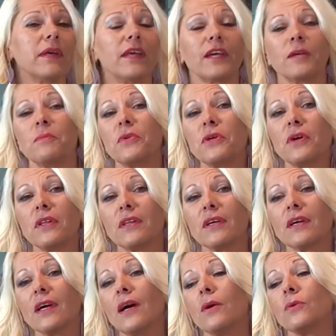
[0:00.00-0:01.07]
It can be on the
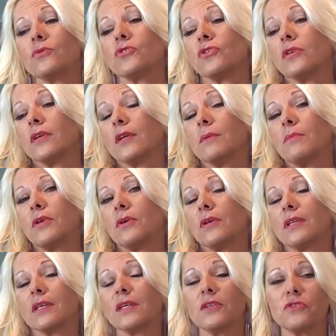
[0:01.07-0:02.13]
couch. It can be
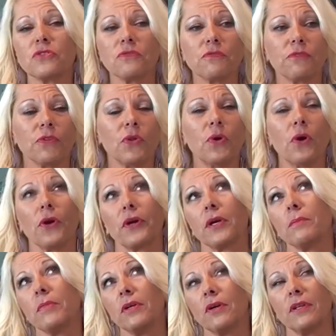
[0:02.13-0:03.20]
on the kitchen floor. It
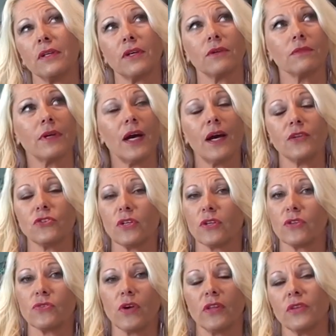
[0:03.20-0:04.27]
can be on the garage,
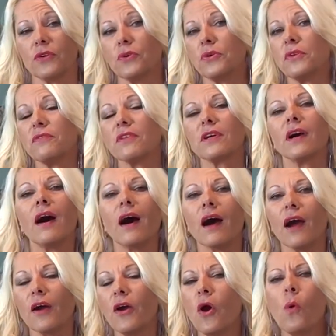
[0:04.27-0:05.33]
on the hood of the
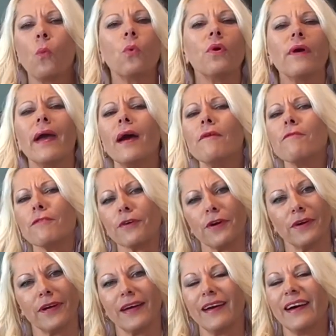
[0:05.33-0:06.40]
car,
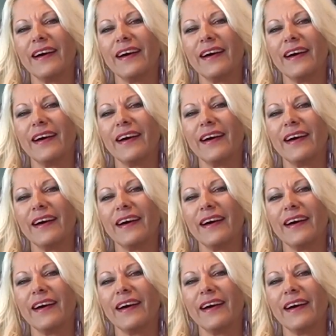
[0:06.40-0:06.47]
wherever.